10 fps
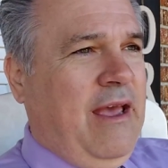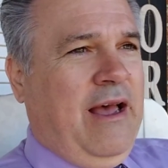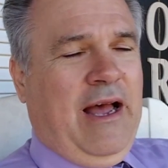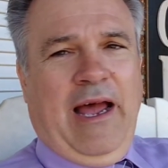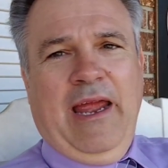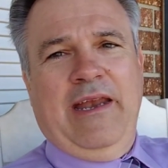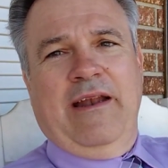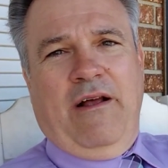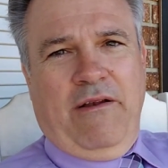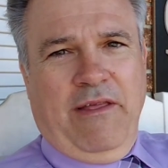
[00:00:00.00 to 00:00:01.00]
I hated
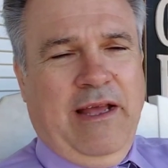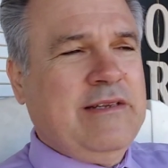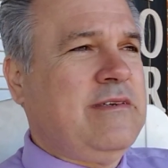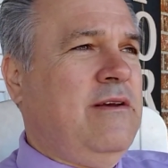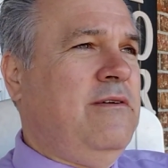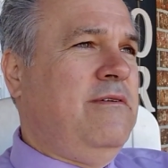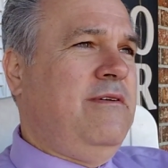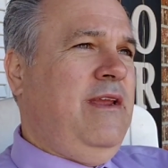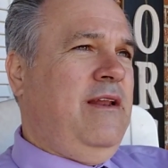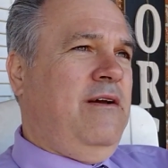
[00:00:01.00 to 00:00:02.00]
all that. So,
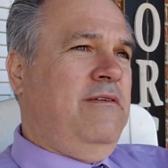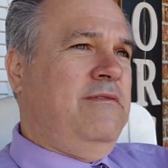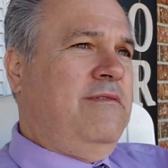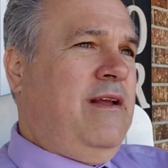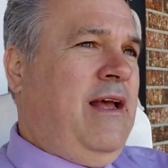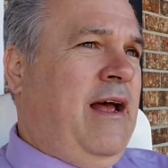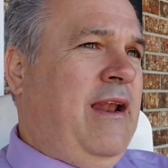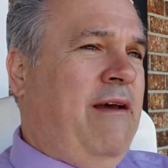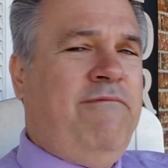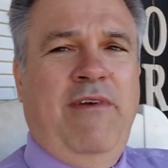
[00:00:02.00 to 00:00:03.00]
and
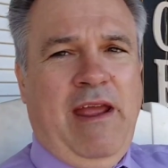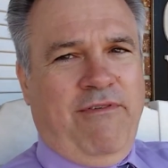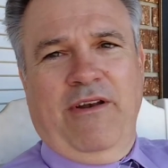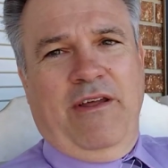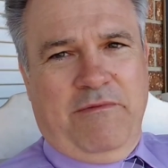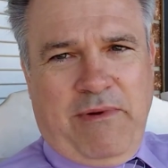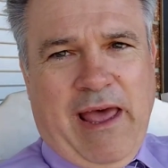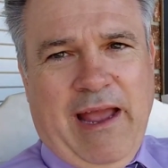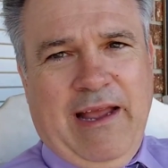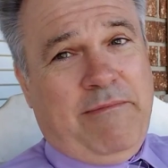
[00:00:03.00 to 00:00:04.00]
I've never looked
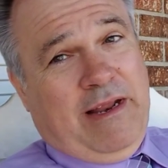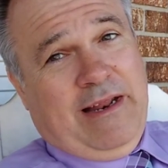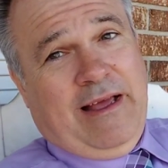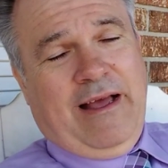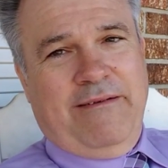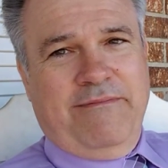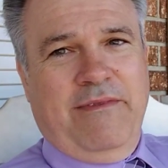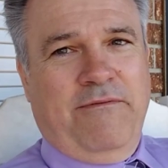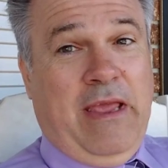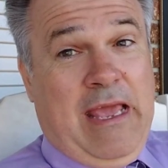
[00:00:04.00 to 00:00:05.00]
back. I mean,
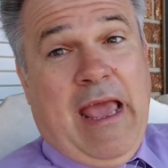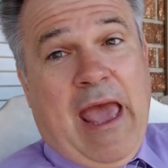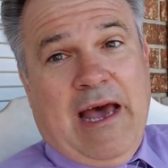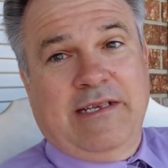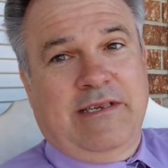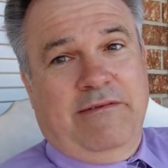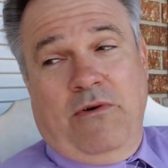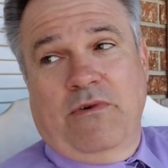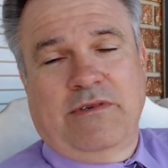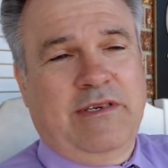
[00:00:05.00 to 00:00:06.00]
he has, and of
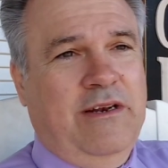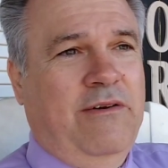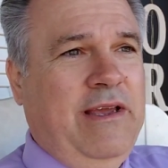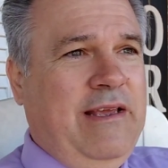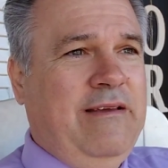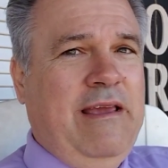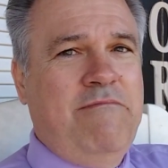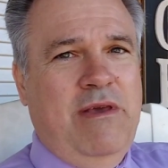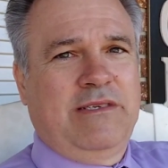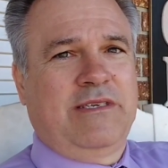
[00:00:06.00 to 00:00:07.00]
course, he
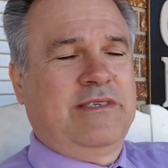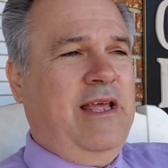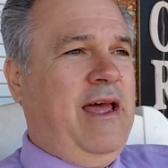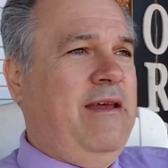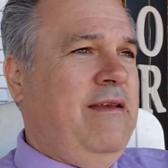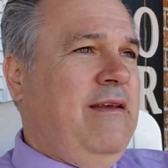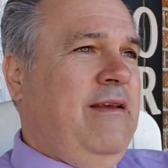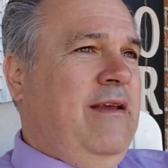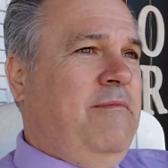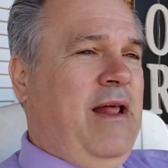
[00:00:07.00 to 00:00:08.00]
misses that.
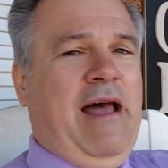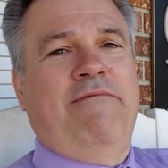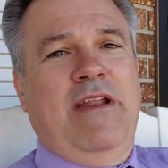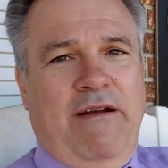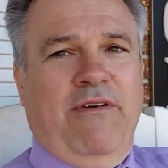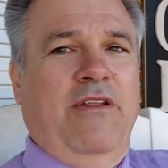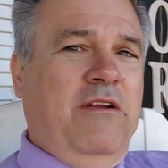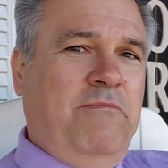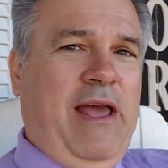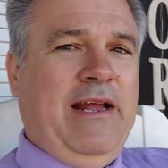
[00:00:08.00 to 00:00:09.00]
But I've never
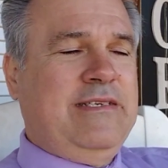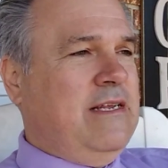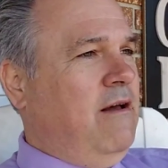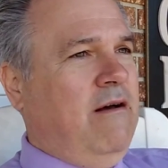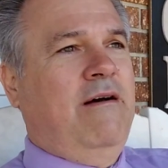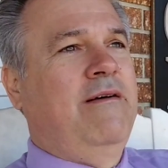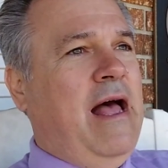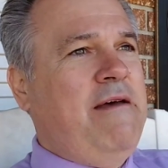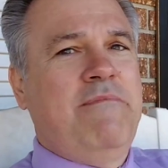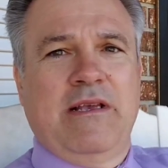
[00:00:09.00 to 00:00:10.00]
looked back and said, "Oh,
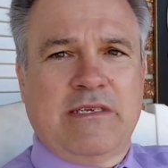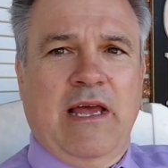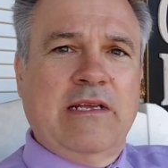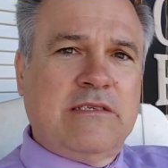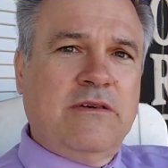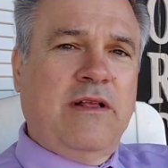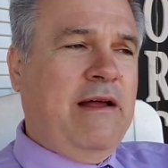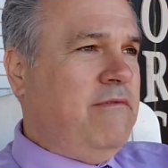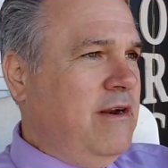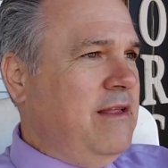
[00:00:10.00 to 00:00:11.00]
I miss high school. I
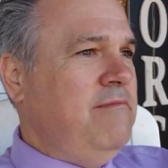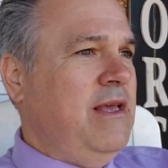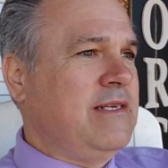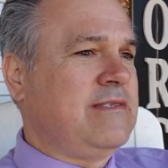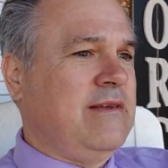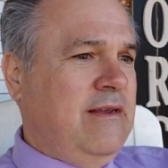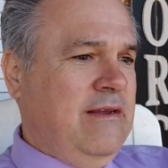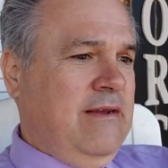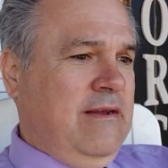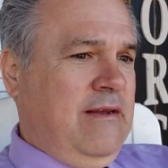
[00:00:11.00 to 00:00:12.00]
really miss
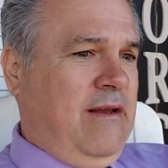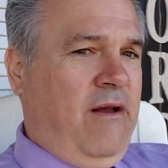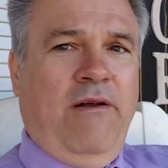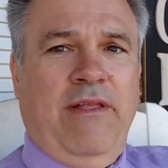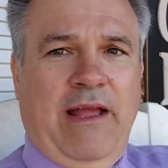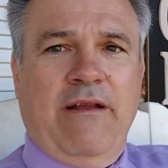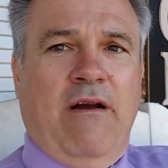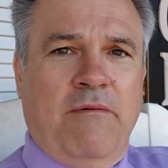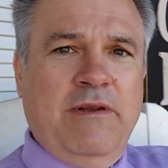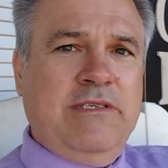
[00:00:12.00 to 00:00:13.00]
all that
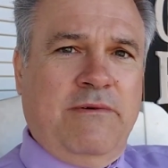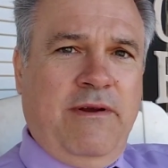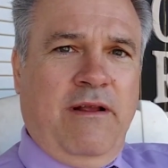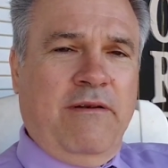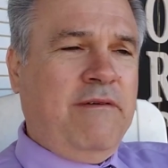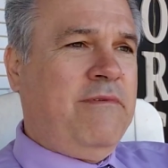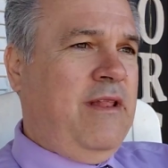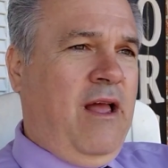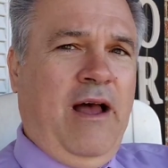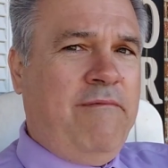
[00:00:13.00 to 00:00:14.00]
garbage that went on."
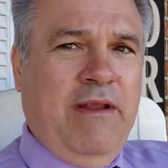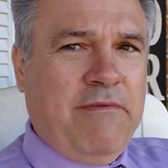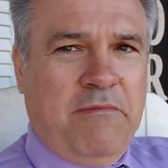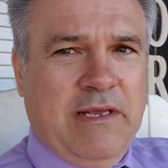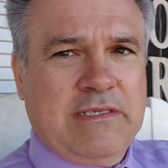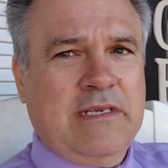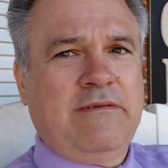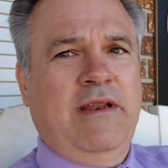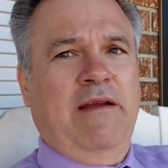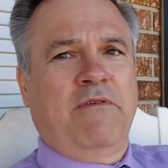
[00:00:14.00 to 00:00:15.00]
No, I've never missed it.
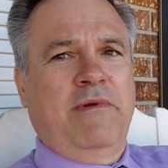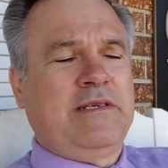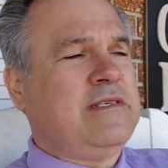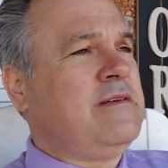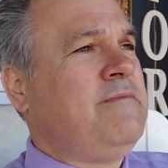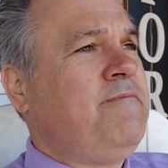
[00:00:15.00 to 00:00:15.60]
Never missed it.